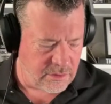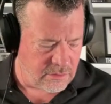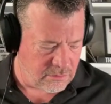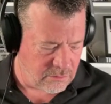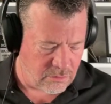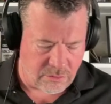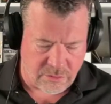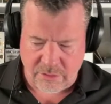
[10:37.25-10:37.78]

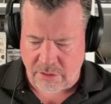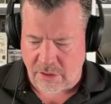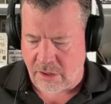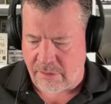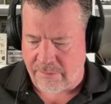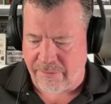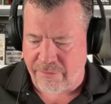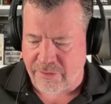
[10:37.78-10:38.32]
Well, yeah,
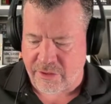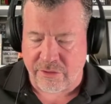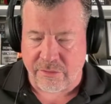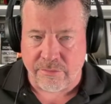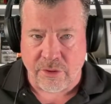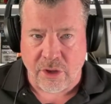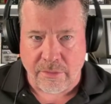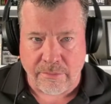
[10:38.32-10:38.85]
I'm a
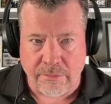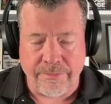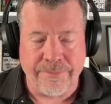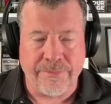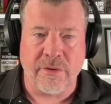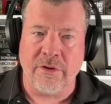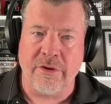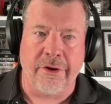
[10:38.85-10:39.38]
victim, Bob.
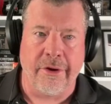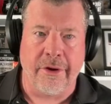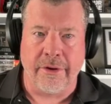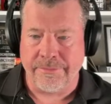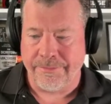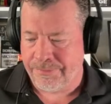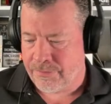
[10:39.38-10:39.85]
No, you're not.